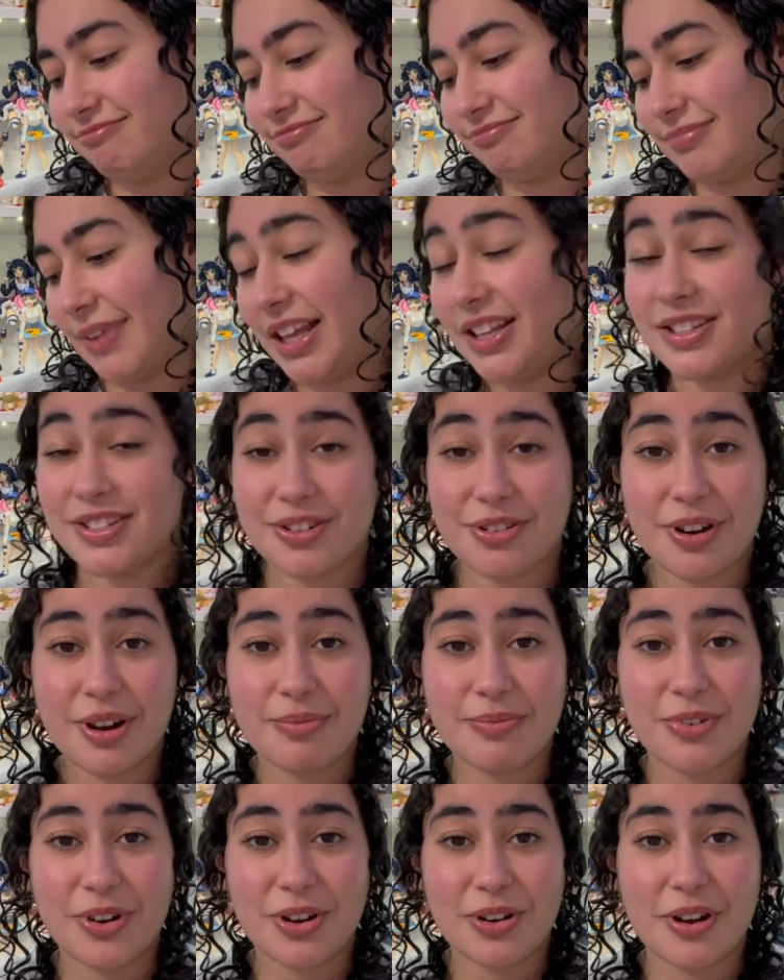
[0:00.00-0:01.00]

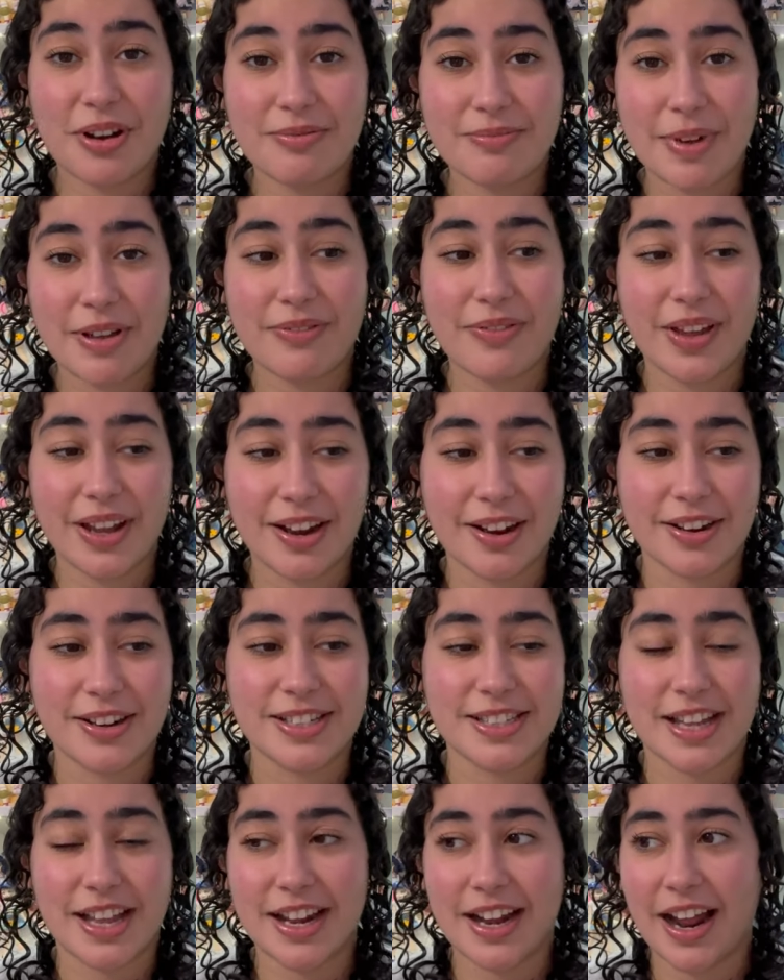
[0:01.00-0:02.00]
Instagram photo of my
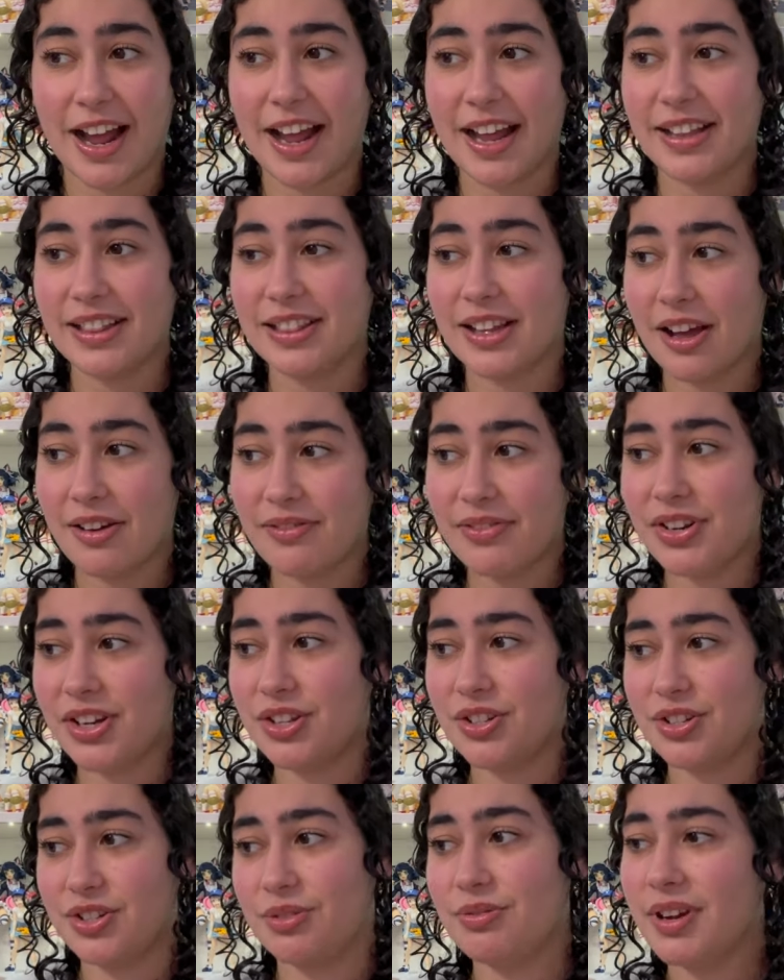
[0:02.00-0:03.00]
figures, and I
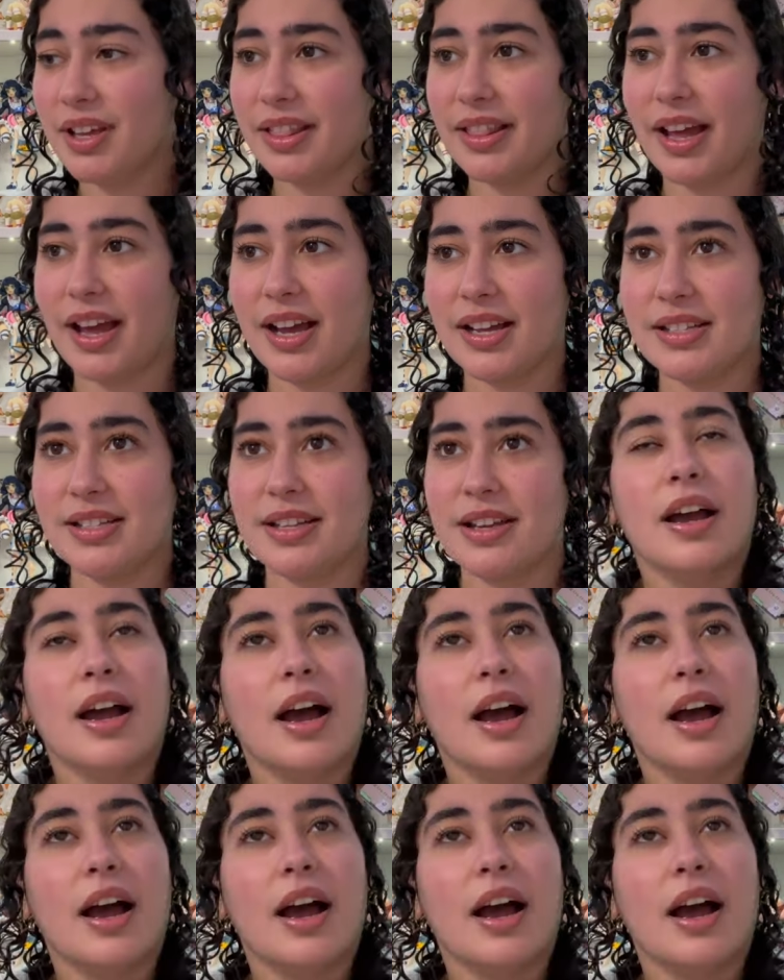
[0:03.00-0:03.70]
loved doing that.